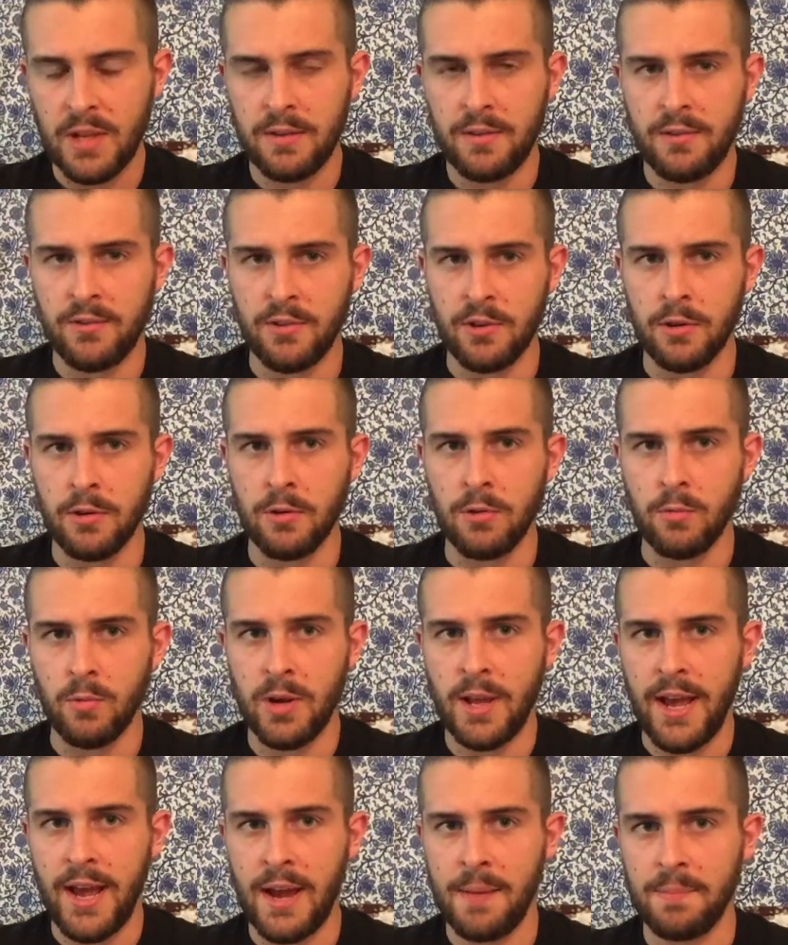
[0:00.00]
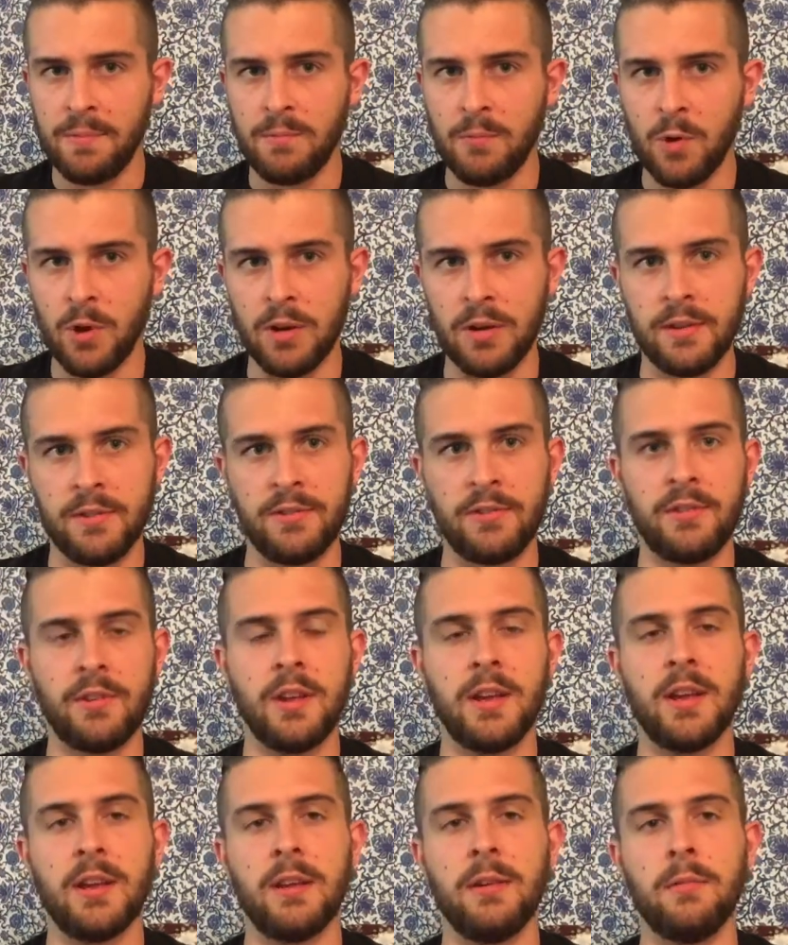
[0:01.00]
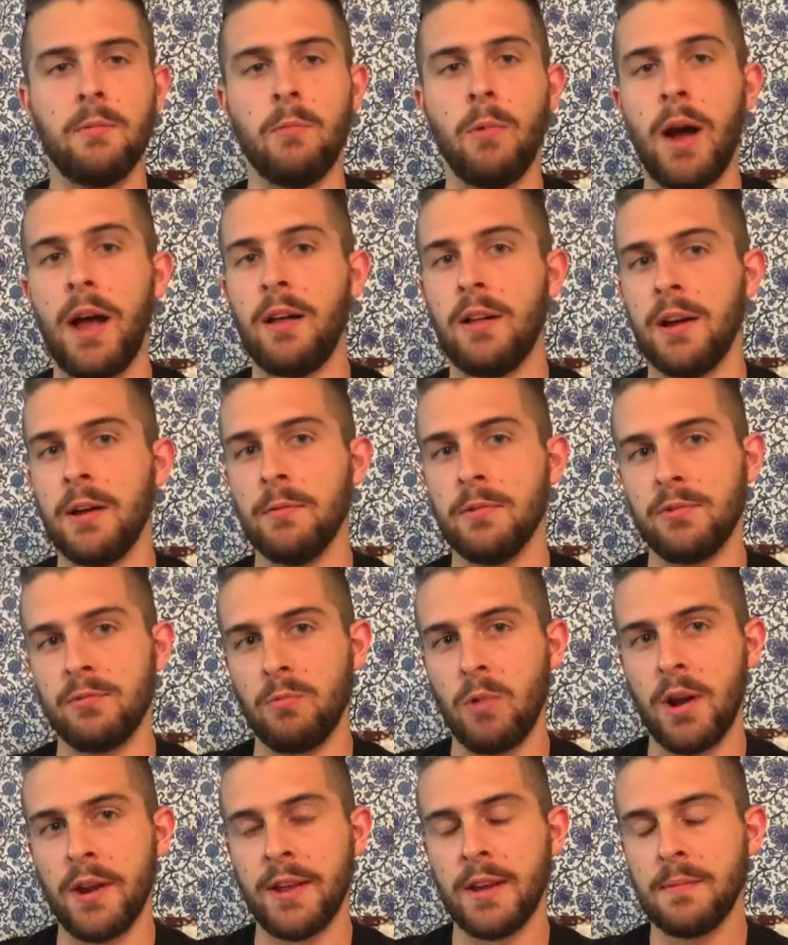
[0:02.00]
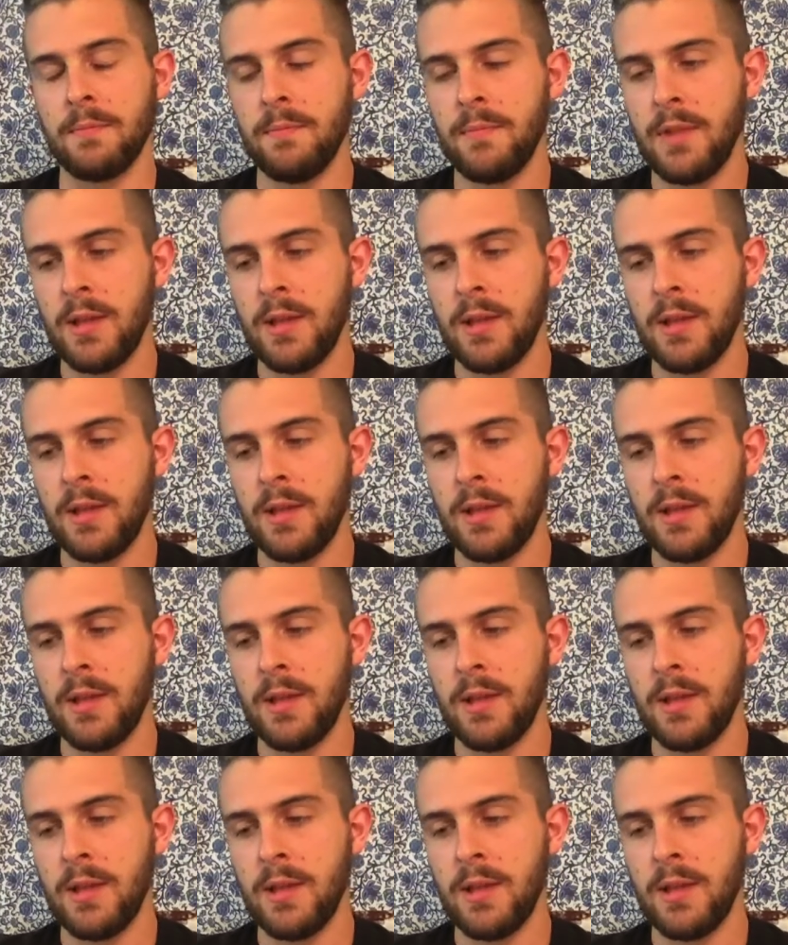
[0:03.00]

So what happened was, while I was running,